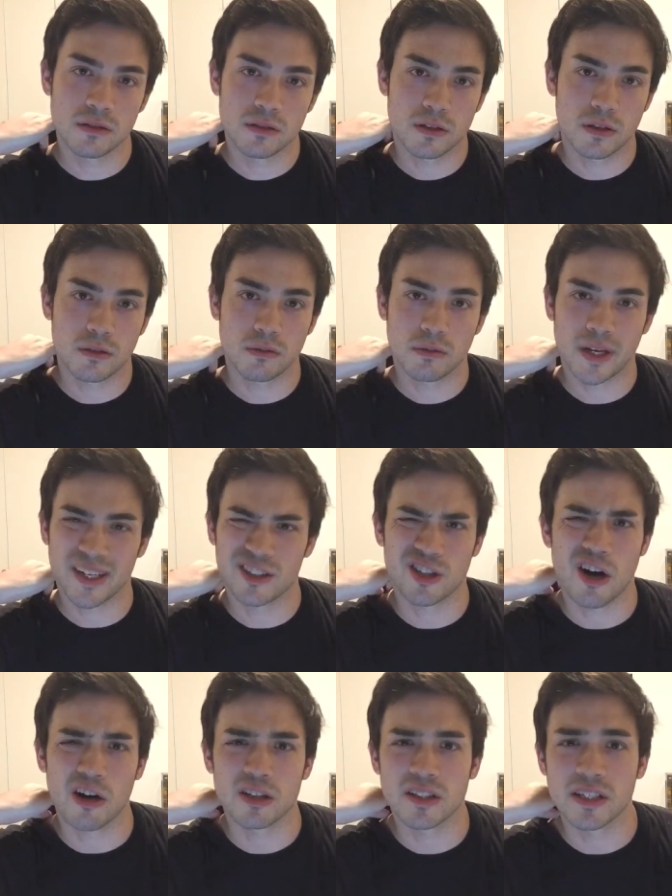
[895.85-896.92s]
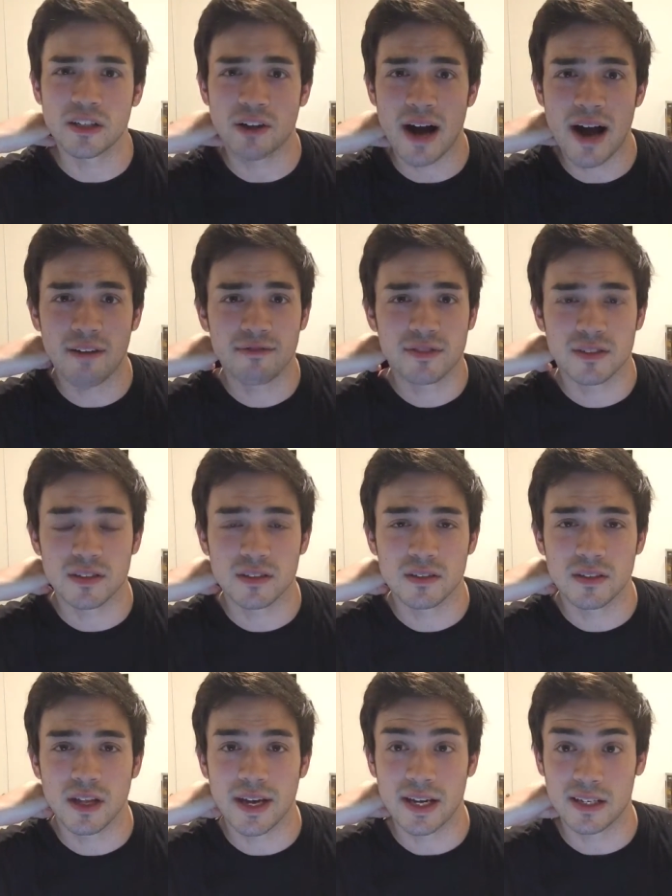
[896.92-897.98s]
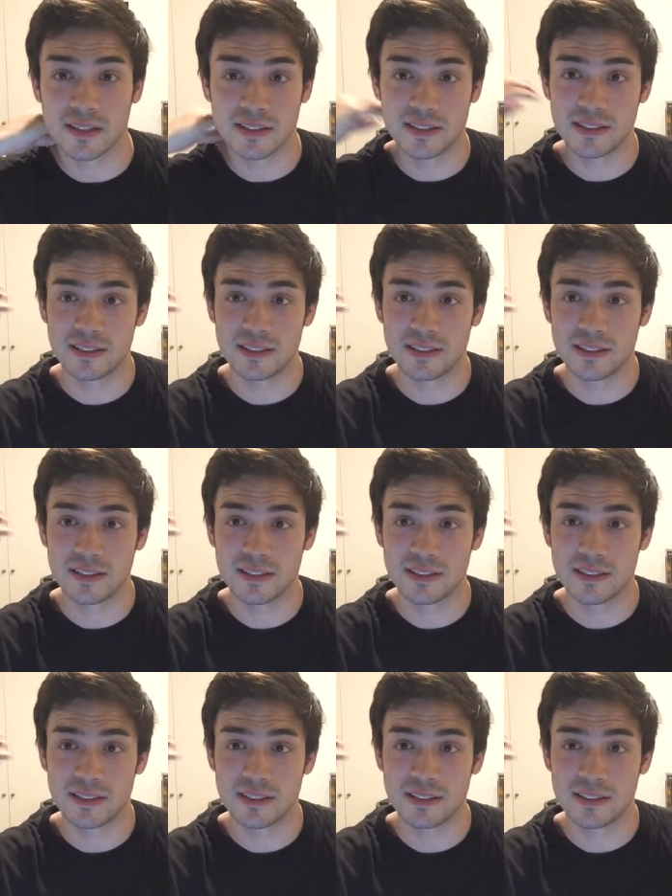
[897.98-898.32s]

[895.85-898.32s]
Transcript: So, like charts and graphs and like